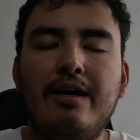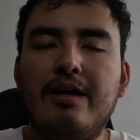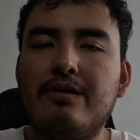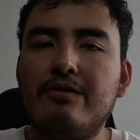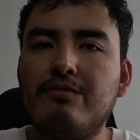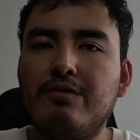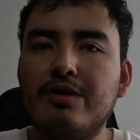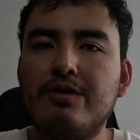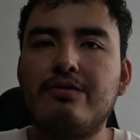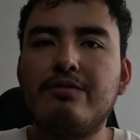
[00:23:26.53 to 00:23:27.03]
I
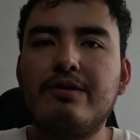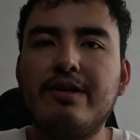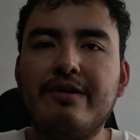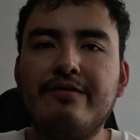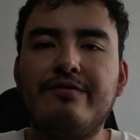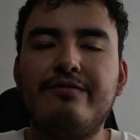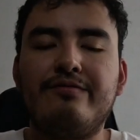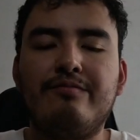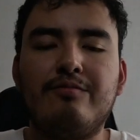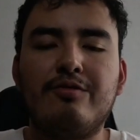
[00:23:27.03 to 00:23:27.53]
don't want to
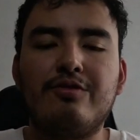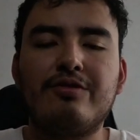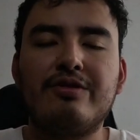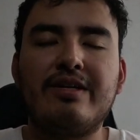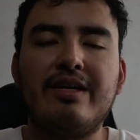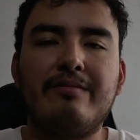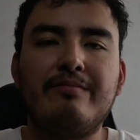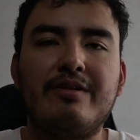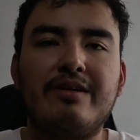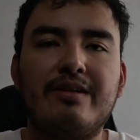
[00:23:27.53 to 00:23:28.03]
give more
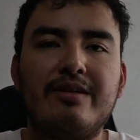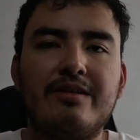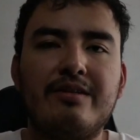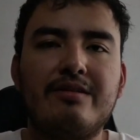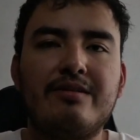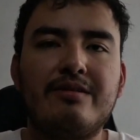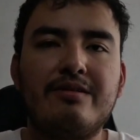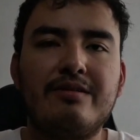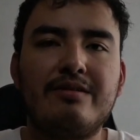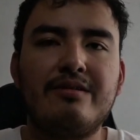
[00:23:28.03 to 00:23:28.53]
time that
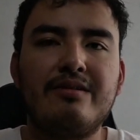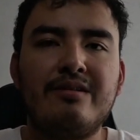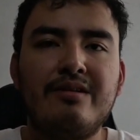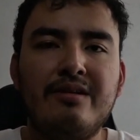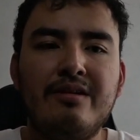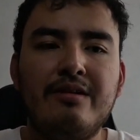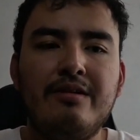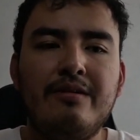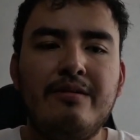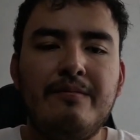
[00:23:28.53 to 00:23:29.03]
it's
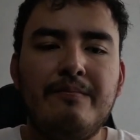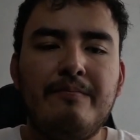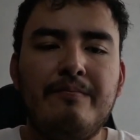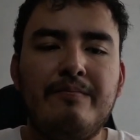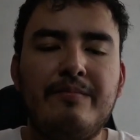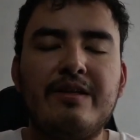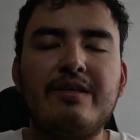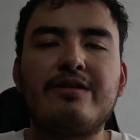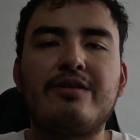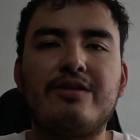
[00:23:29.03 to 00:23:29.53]

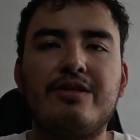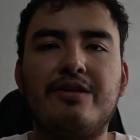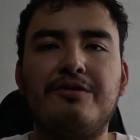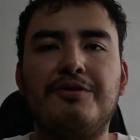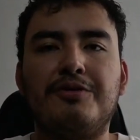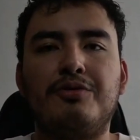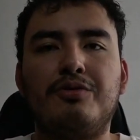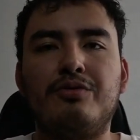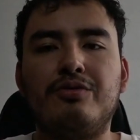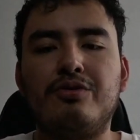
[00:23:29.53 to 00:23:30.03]

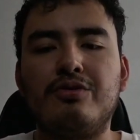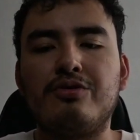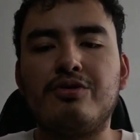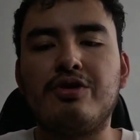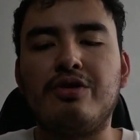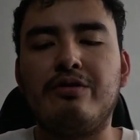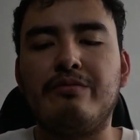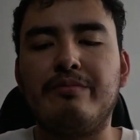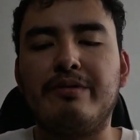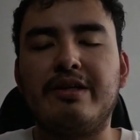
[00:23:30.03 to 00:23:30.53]
necessary to
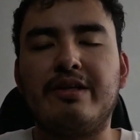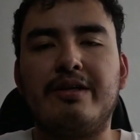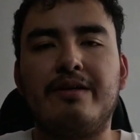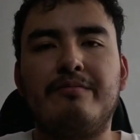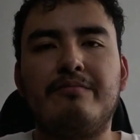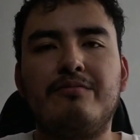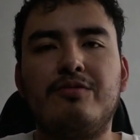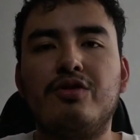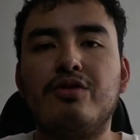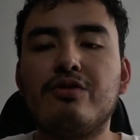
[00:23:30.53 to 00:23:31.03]
social media
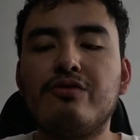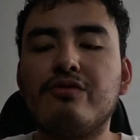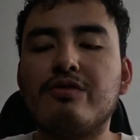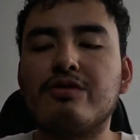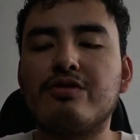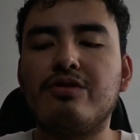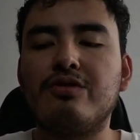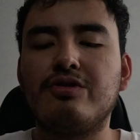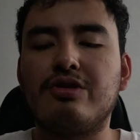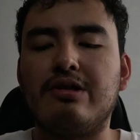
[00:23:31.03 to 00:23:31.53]
just
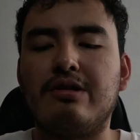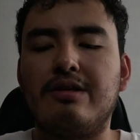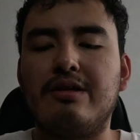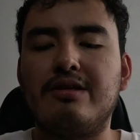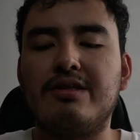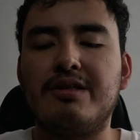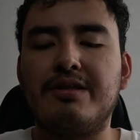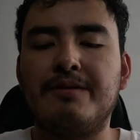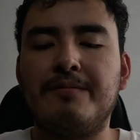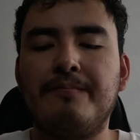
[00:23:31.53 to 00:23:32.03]
for
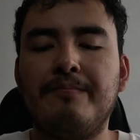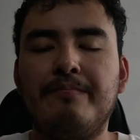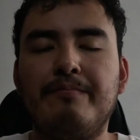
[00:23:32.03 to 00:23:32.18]
socializing.